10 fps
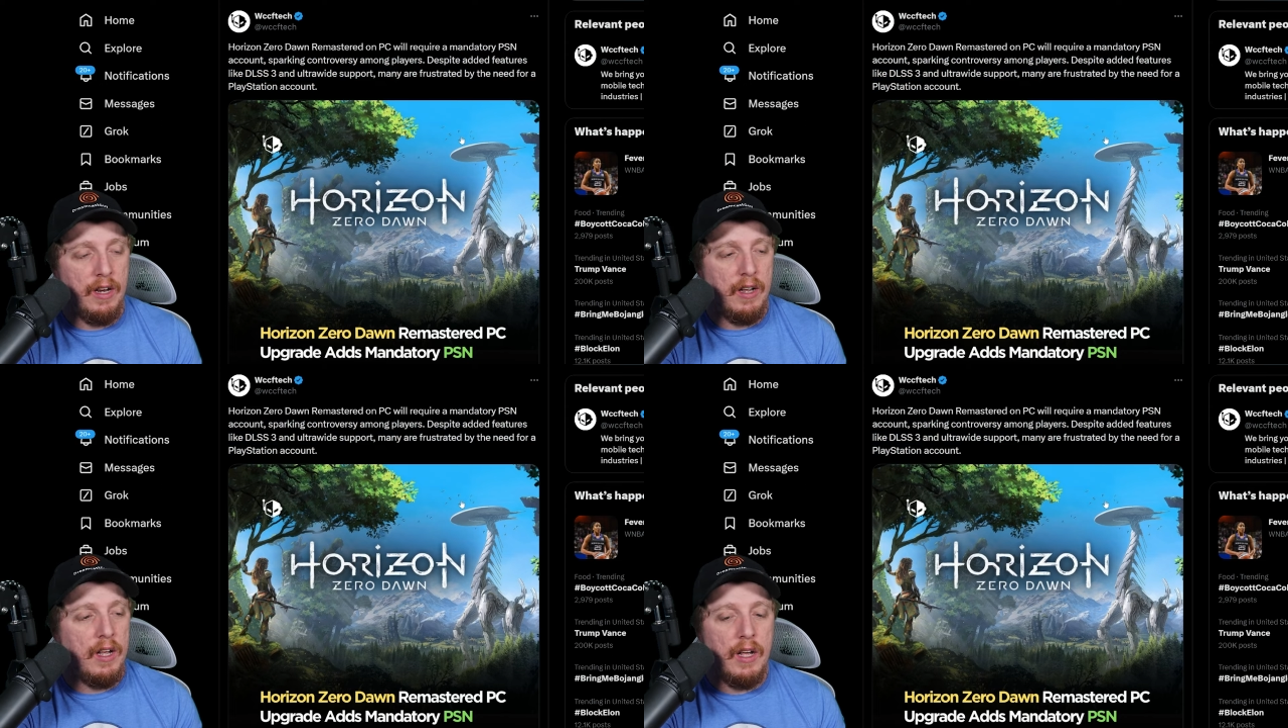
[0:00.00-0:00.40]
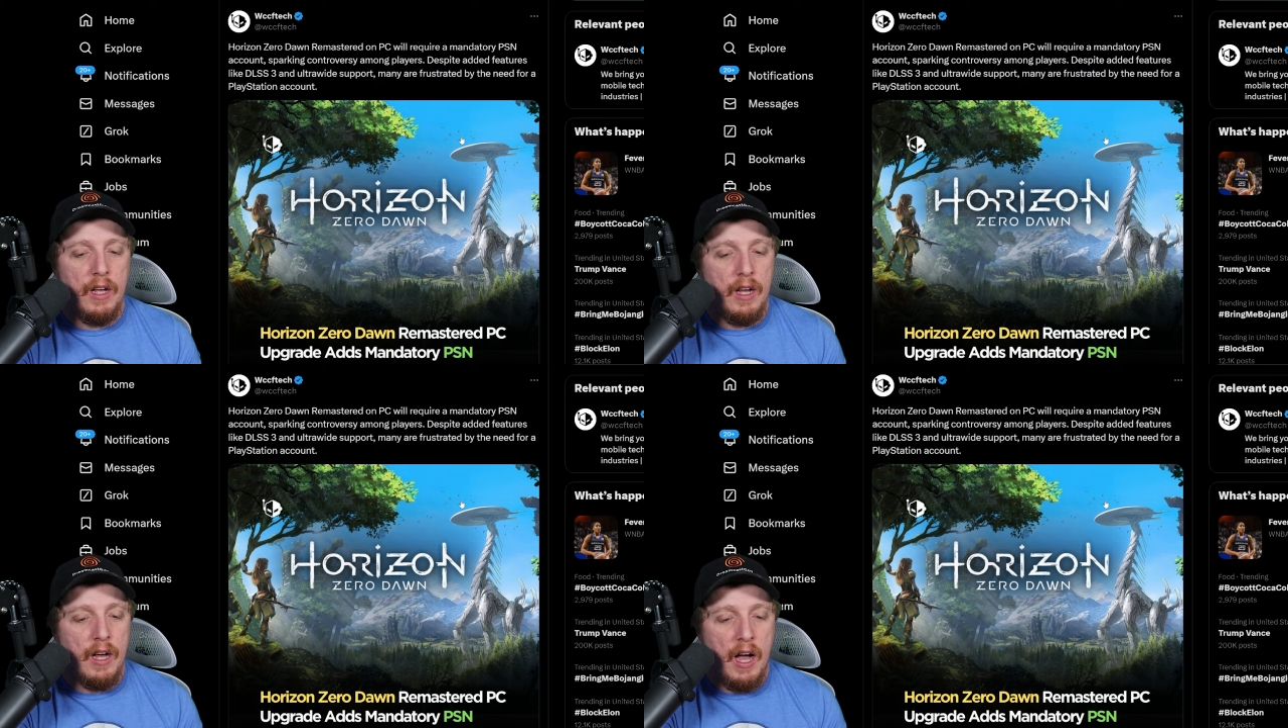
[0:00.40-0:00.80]
And
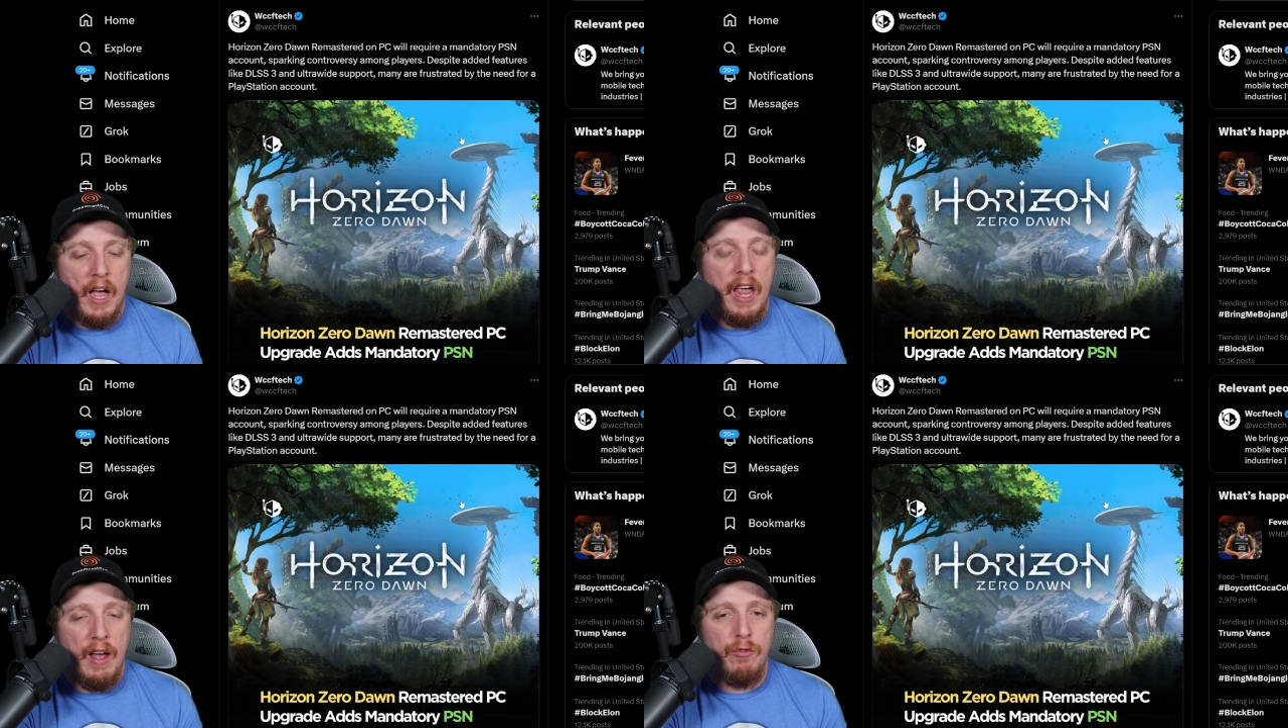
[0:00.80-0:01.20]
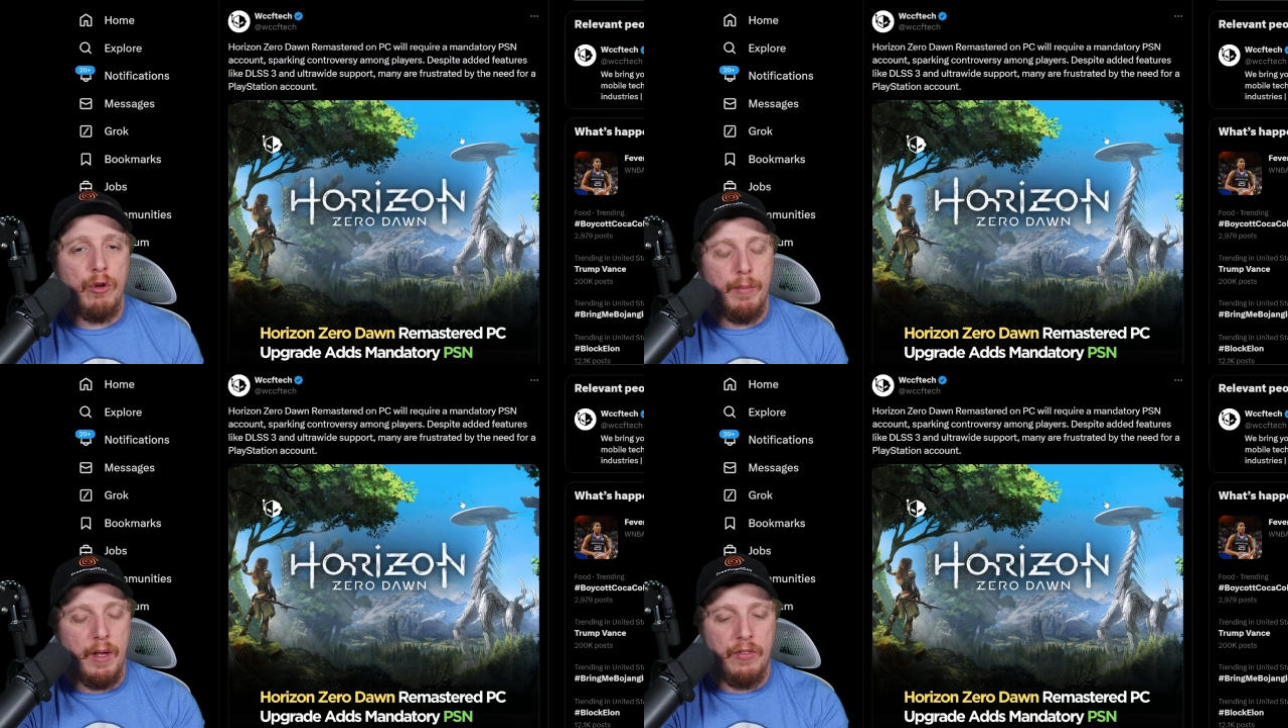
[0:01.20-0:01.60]
I have
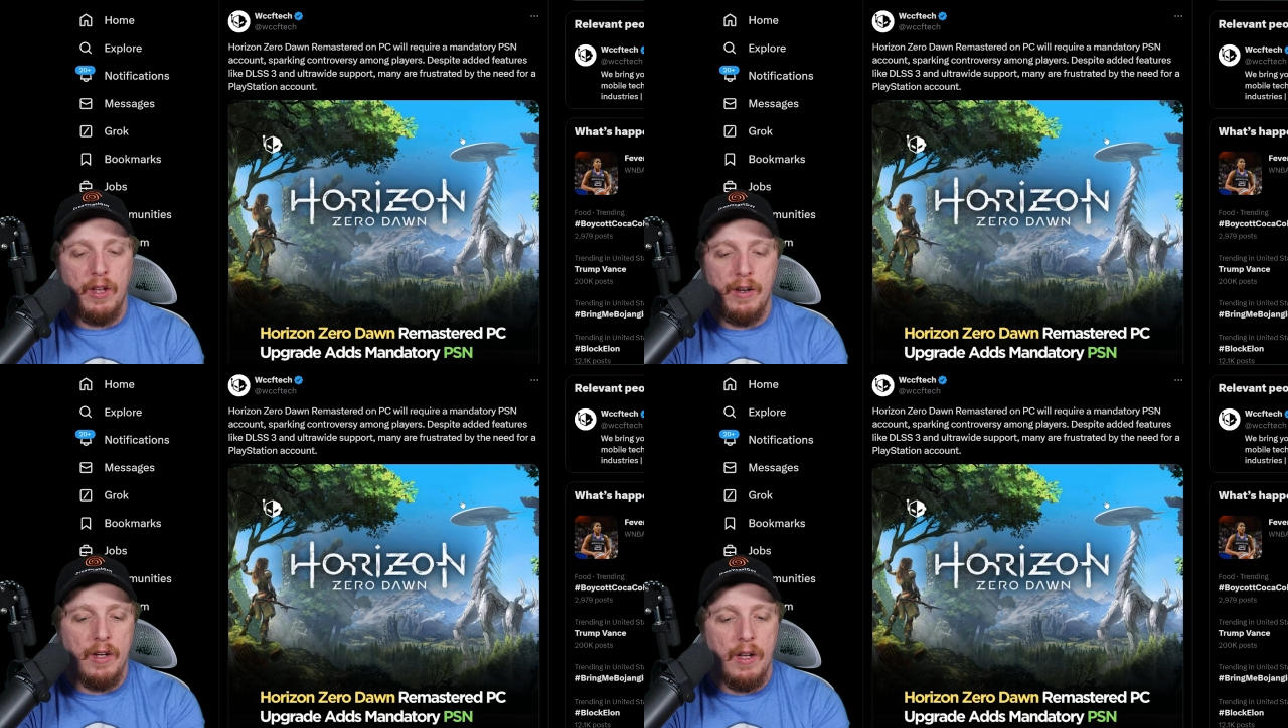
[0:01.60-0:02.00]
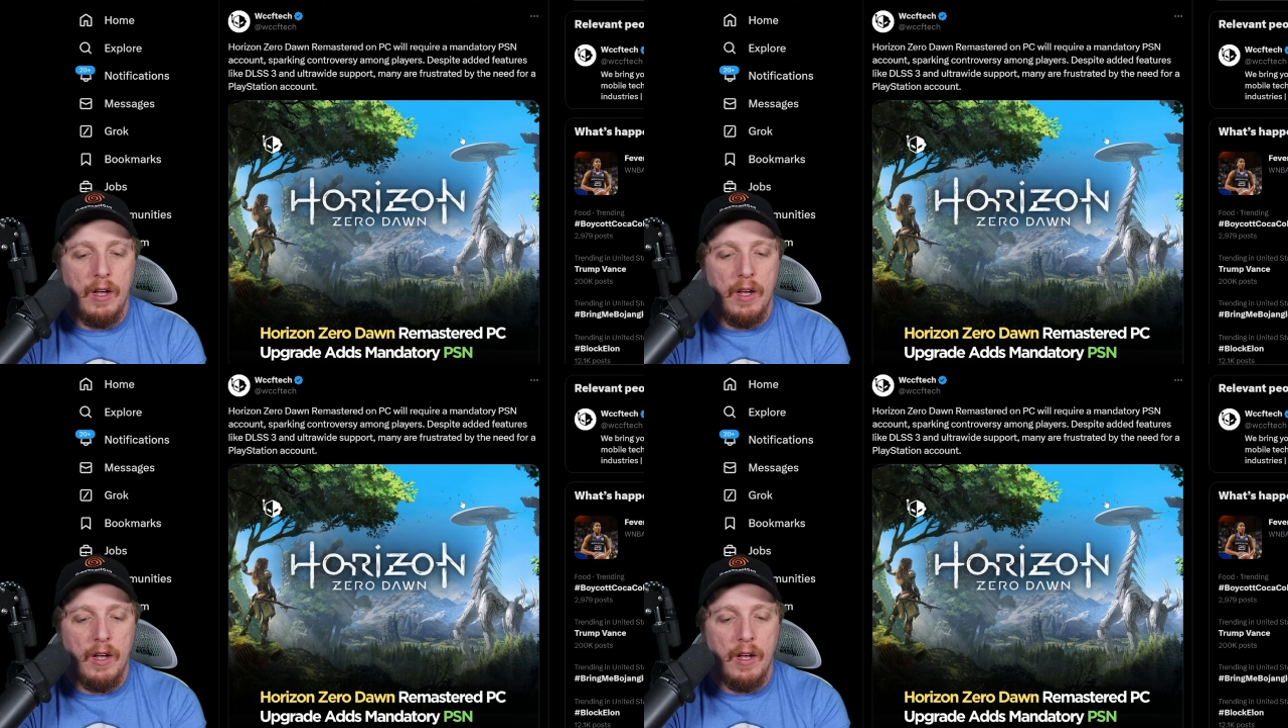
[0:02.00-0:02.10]
to admit that